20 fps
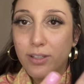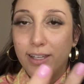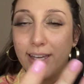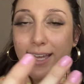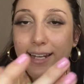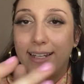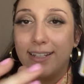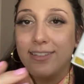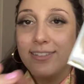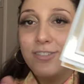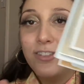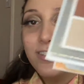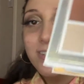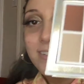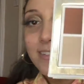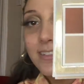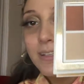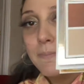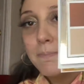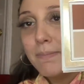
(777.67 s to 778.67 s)
and it's
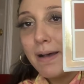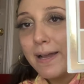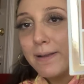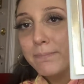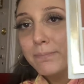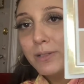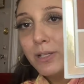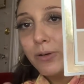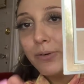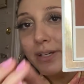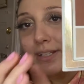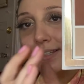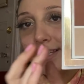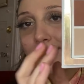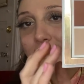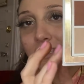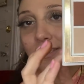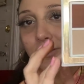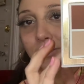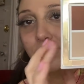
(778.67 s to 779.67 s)
just mind-blowing
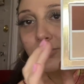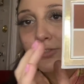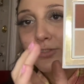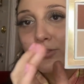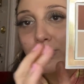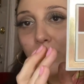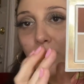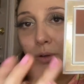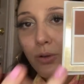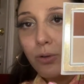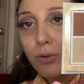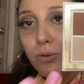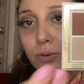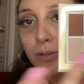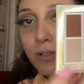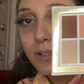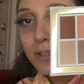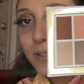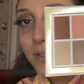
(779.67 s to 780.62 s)
that these are so,